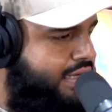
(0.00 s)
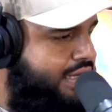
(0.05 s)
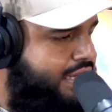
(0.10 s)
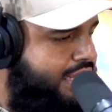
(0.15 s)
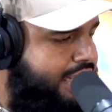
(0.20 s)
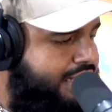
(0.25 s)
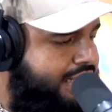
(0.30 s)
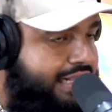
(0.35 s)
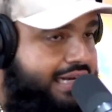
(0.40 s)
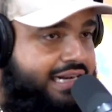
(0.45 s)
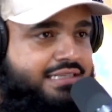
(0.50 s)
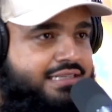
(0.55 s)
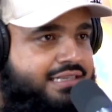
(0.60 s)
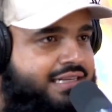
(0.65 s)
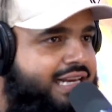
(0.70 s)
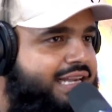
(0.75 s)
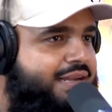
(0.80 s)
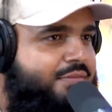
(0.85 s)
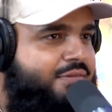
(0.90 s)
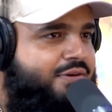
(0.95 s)
Then I took
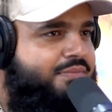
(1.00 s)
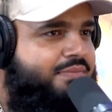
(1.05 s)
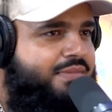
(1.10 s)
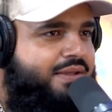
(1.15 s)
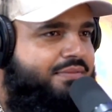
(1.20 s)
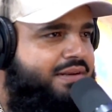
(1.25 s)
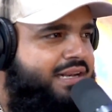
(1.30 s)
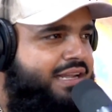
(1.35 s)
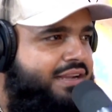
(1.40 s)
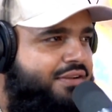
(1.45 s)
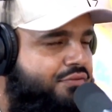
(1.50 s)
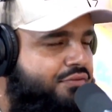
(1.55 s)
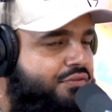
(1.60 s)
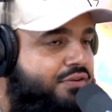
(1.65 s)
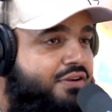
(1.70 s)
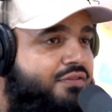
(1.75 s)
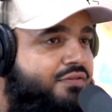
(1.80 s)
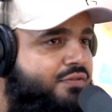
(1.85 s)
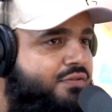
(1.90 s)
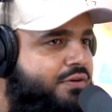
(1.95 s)
like a maybe like a 3
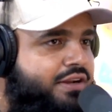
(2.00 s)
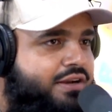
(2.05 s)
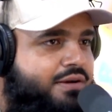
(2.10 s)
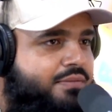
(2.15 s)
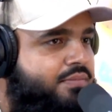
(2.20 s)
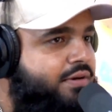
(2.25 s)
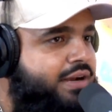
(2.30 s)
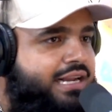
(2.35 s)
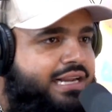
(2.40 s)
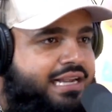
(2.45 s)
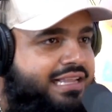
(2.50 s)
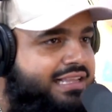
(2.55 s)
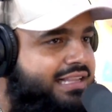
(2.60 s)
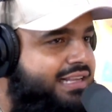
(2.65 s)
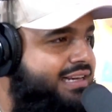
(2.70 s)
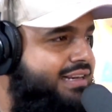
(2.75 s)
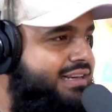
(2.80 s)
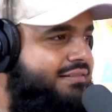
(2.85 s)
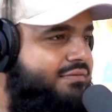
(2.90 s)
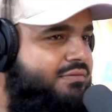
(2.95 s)
or 4 year break. I
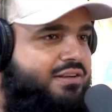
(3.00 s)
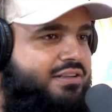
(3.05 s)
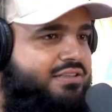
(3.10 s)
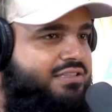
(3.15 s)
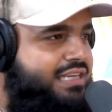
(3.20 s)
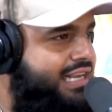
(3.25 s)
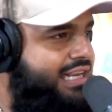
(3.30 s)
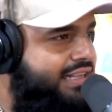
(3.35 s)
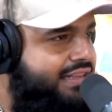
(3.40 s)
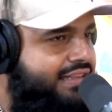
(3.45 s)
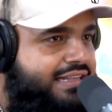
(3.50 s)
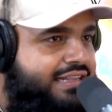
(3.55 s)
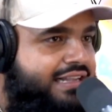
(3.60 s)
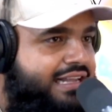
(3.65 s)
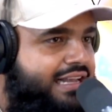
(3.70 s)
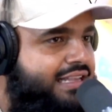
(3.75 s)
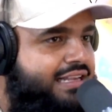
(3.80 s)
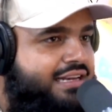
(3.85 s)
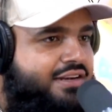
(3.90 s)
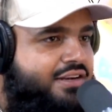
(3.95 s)
didn't watch anything.
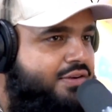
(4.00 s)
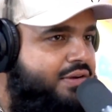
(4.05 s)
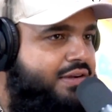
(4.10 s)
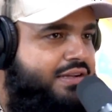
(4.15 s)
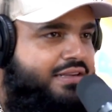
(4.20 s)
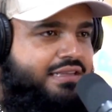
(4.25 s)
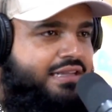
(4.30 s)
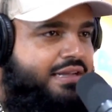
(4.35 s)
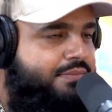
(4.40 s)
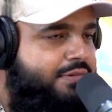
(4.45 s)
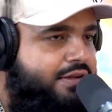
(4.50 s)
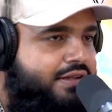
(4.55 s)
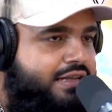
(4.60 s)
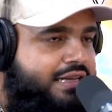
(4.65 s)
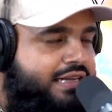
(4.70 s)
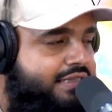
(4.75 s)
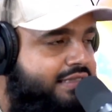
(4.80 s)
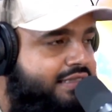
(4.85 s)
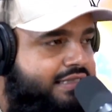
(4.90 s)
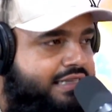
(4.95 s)
I didn't know anything about
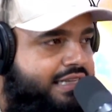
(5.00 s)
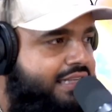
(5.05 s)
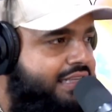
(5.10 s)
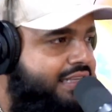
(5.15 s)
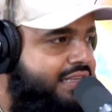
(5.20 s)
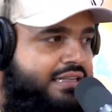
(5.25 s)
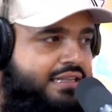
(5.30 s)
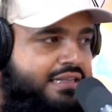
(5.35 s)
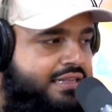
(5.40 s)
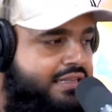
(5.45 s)
NXT.